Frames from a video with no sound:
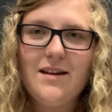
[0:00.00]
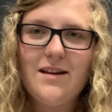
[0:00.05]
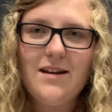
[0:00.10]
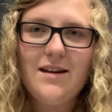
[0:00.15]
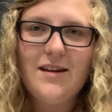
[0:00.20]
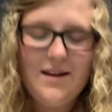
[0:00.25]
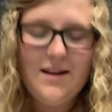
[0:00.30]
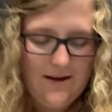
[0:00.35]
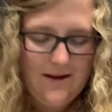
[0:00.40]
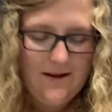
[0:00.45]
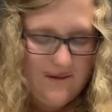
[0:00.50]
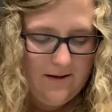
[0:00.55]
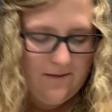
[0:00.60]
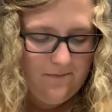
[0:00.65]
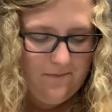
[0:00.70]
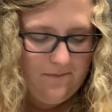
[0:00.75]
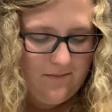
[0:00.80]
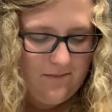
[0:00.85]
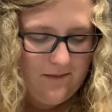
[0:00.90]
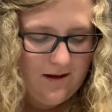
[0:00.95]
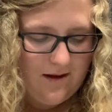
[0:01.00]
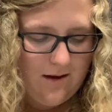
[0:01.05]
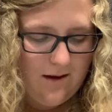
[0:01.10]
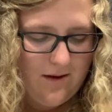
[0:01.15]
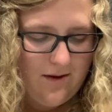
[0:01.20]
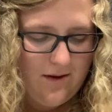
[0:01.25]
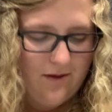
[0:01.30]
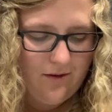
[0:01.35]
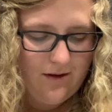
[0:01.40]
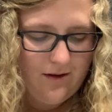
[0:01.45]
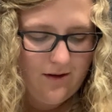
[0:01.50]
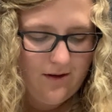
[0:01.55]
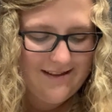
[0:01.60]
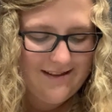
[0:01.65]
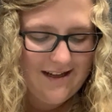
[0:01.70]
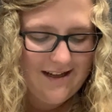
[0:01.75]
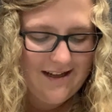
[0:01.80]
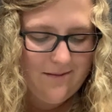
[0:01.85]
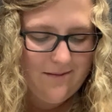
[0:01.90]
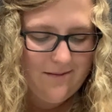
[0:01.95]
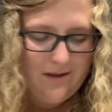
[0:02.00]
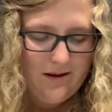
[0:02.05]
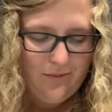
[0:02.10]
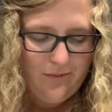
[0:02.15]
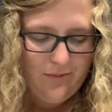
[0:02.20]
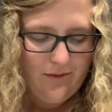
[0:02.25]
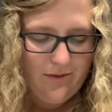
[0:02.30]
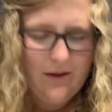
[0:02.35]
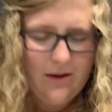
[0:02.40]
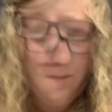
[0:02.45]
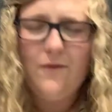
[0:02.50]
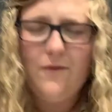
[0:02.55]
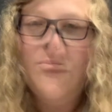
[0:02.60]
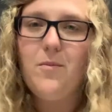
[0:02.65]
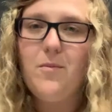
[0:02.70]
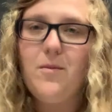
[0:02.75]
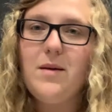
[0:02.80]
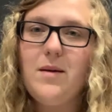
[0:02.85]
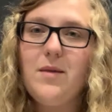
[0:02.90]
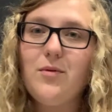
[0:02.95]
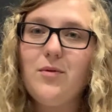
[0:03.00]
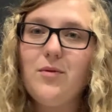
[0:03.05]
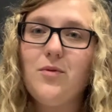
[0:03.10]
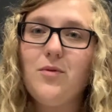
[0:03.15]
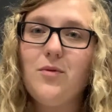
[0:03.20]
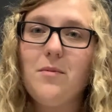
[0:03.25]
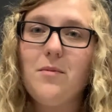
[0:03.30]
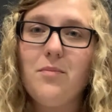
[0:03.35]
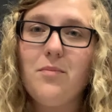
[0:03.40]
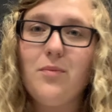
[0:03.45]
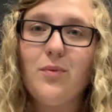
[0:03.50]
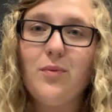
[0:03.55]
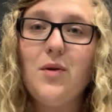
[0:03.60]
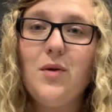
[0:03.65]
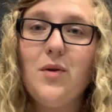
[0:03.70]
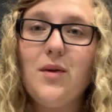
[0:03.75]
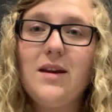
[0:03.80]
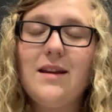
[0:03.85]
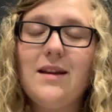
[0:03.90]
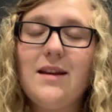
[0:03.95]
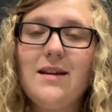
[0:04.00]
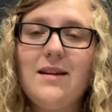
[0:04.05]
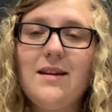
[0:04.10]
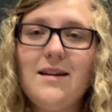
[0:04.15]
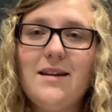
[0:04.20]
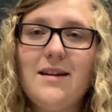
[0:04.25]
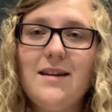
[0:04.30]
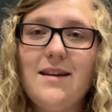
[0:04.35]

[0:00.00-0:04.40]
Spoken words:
and coming alongside people and looking for people who are broken